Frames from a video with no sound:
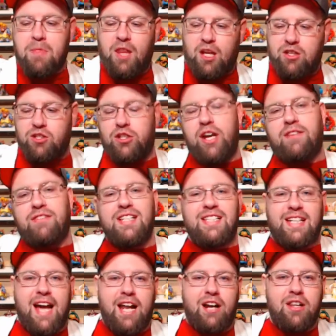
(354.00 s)
So you have to
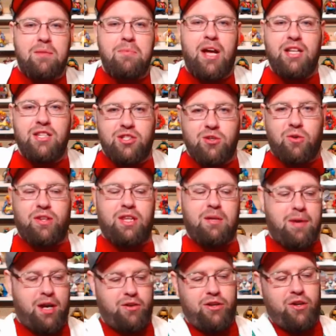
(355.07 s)
scatter them and sort
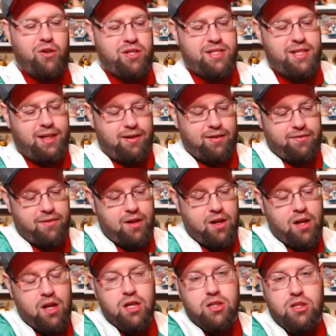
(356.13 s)
them out yourself.
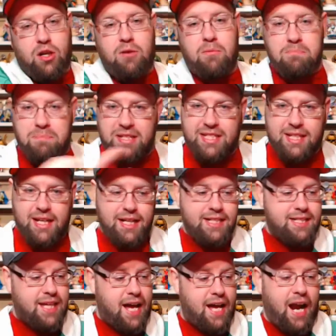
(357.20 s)
So
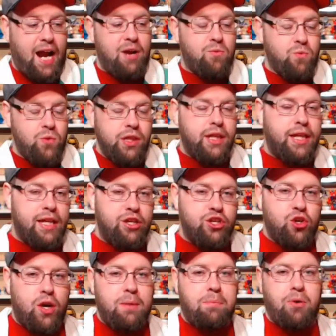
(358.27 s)
besides that, I really
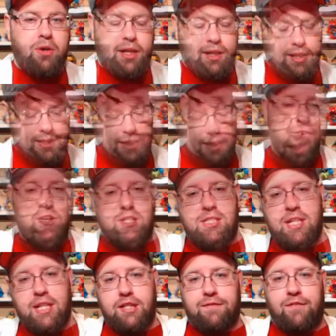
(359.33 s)
enjoy putting this
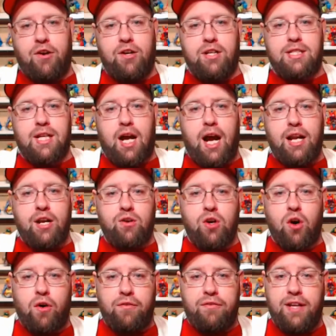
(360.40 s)
together. Things first, I don't
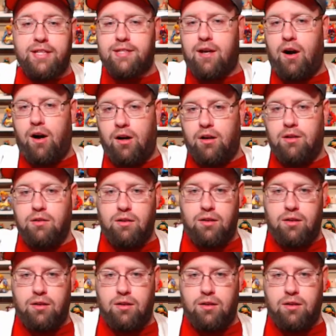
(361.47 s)
know if it's all